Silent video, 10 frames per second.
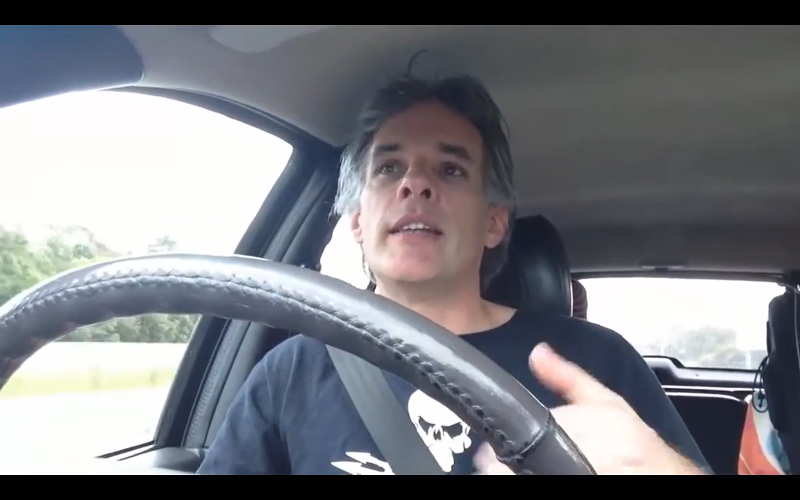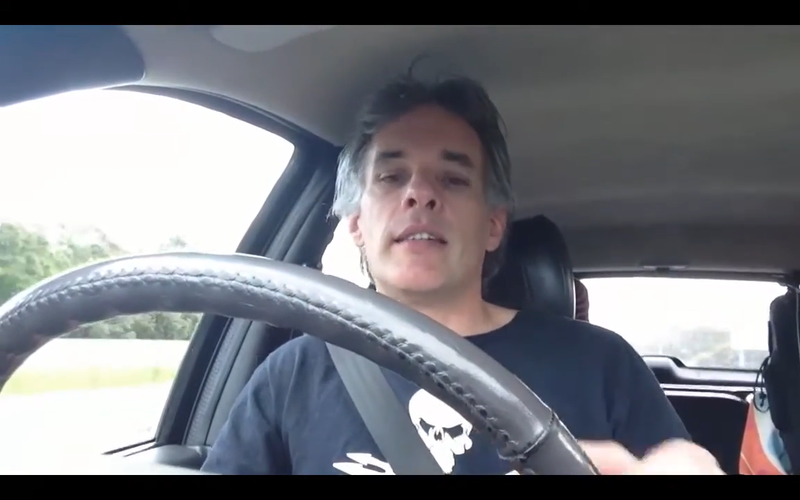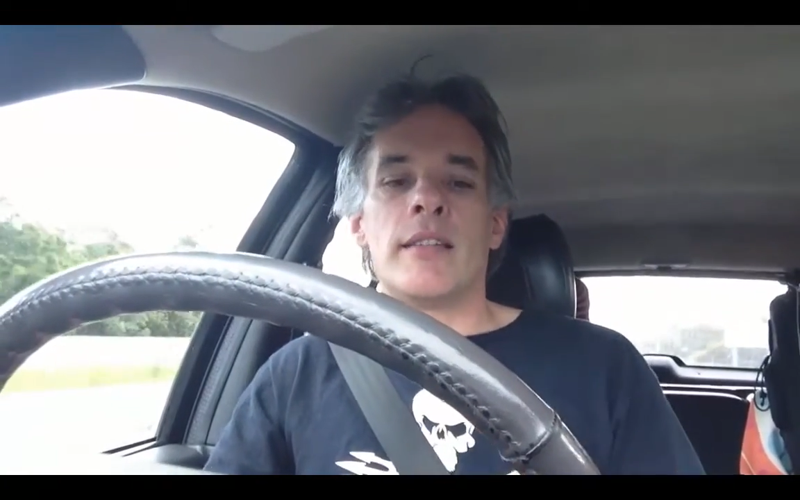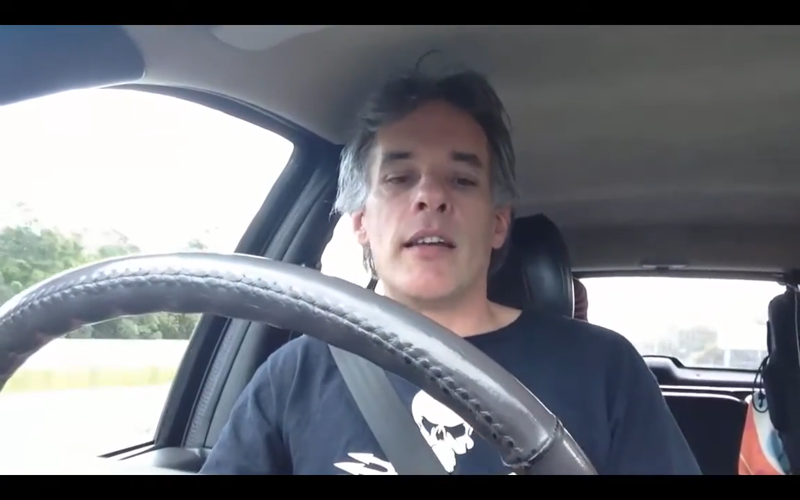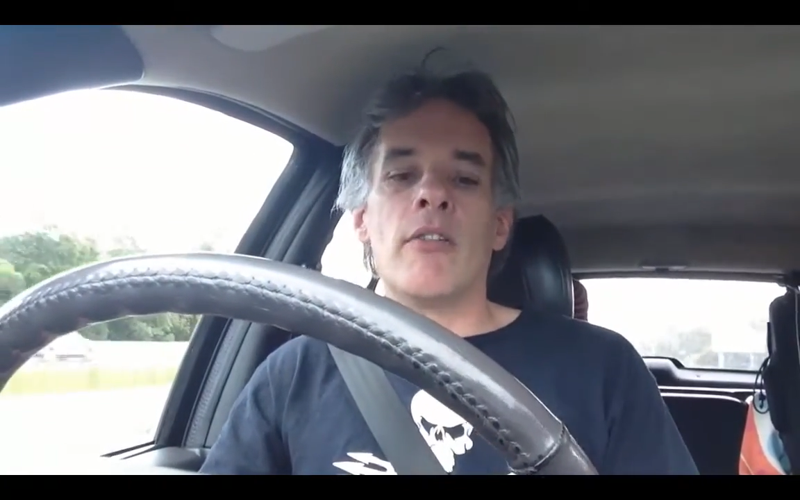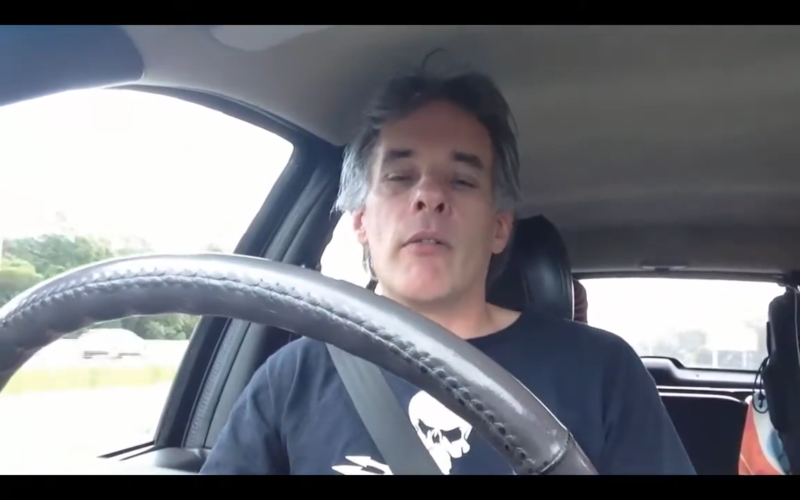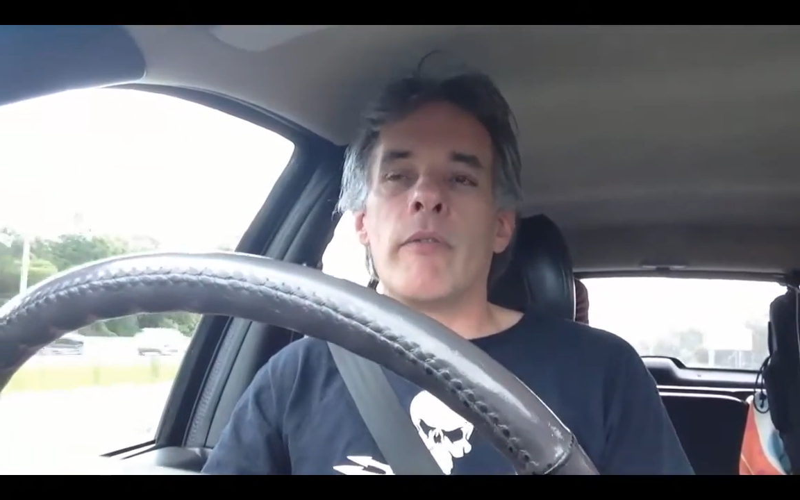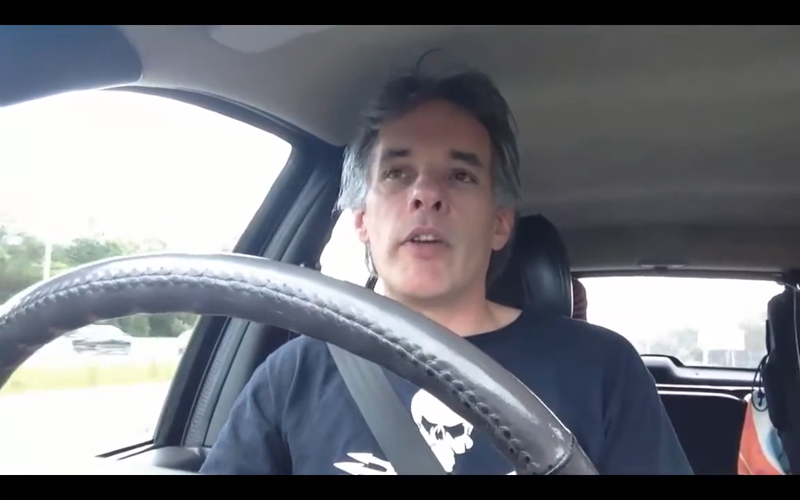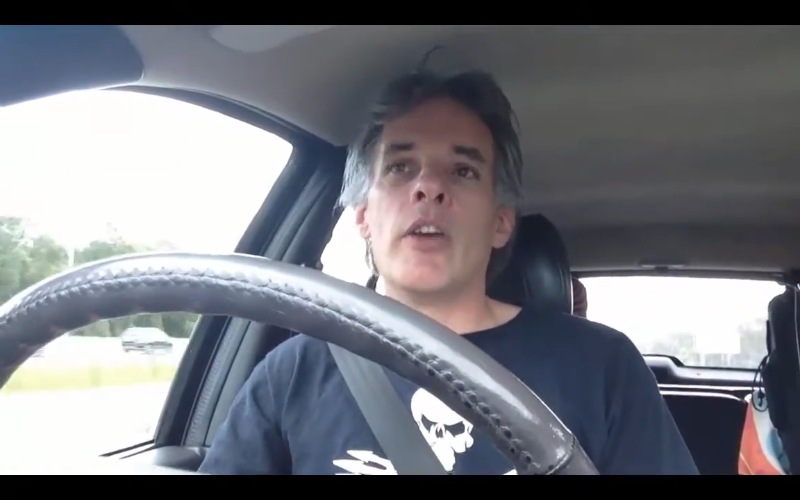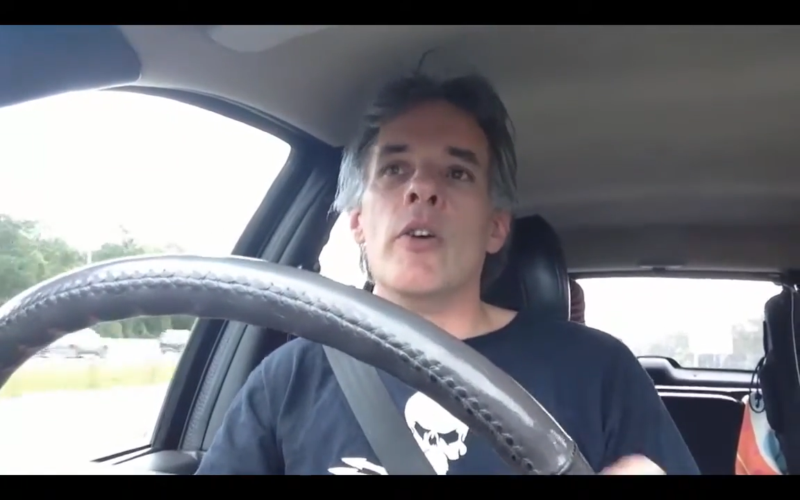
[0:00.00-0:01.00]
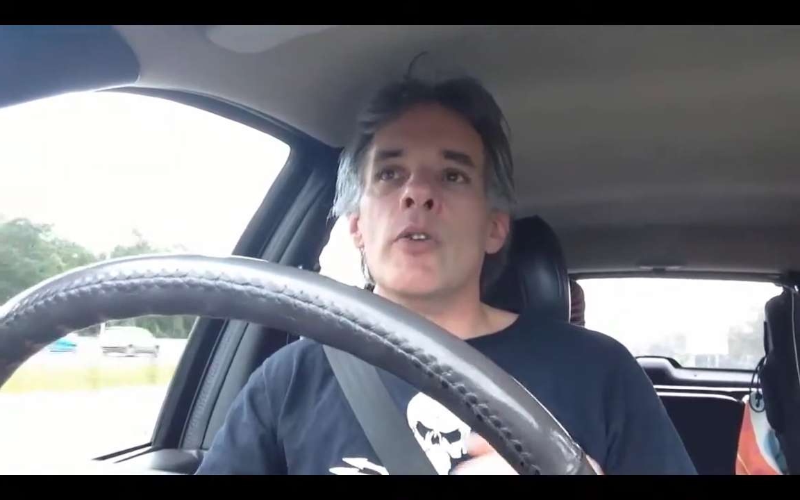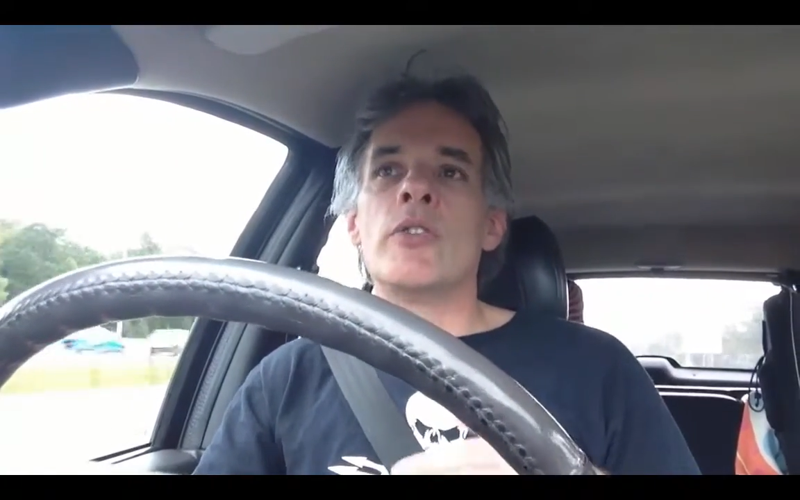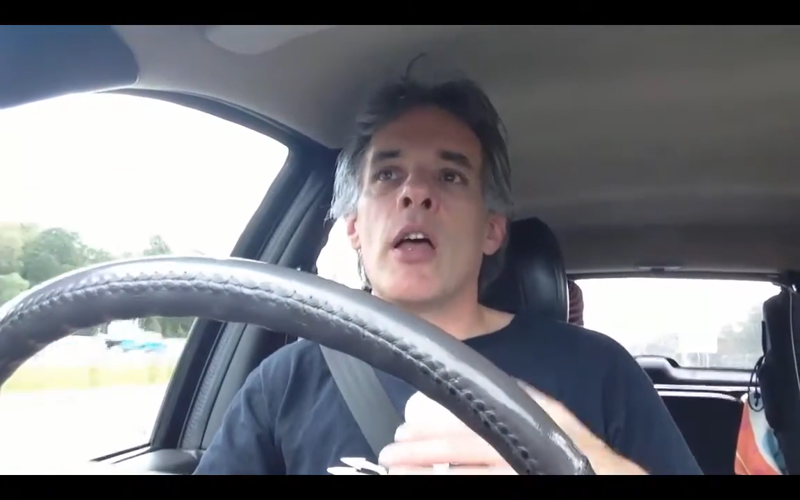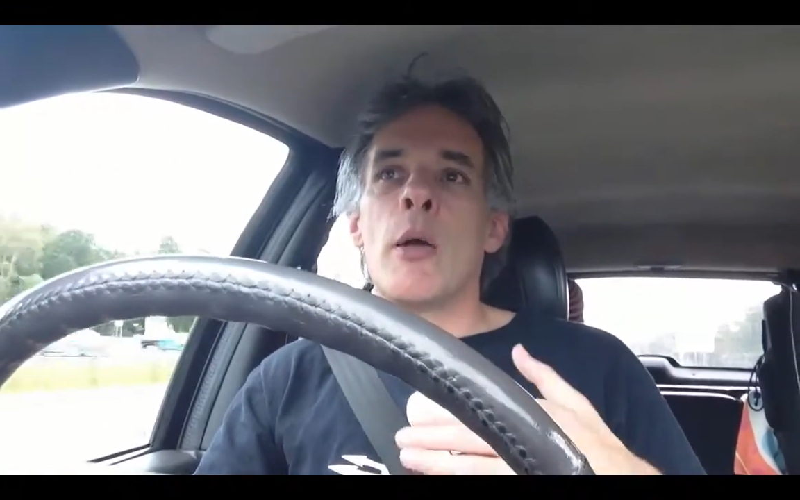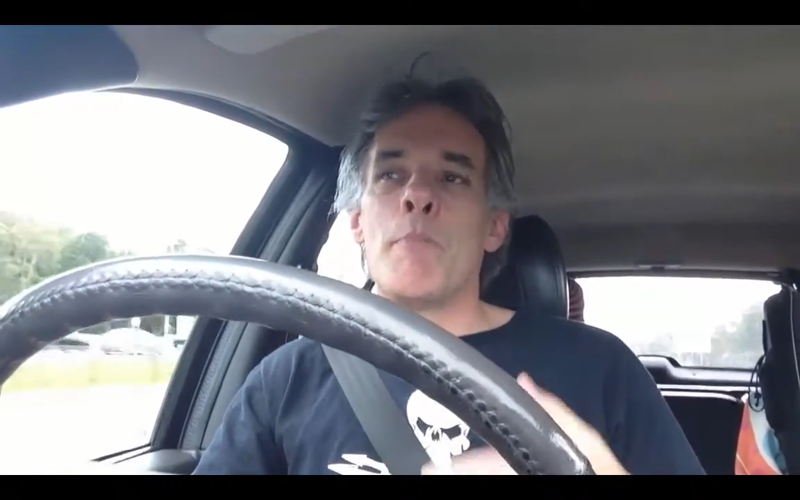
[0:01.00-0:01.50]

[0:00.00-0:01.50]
still views